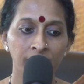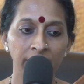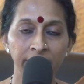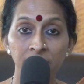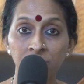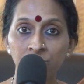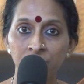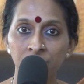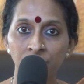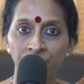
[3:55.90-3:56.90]
any
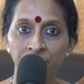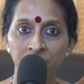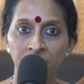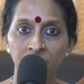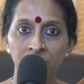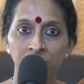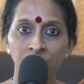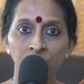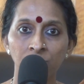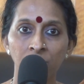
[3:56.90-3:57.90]
student of his
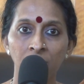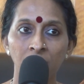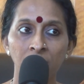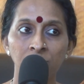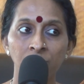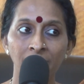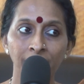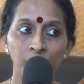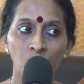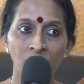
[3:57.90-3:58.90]
to
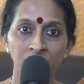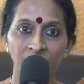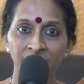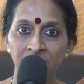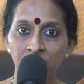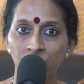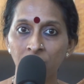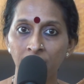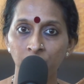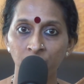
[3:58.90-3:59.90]
keep what one has
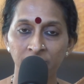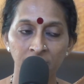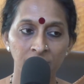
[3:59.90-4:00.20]
grown up with.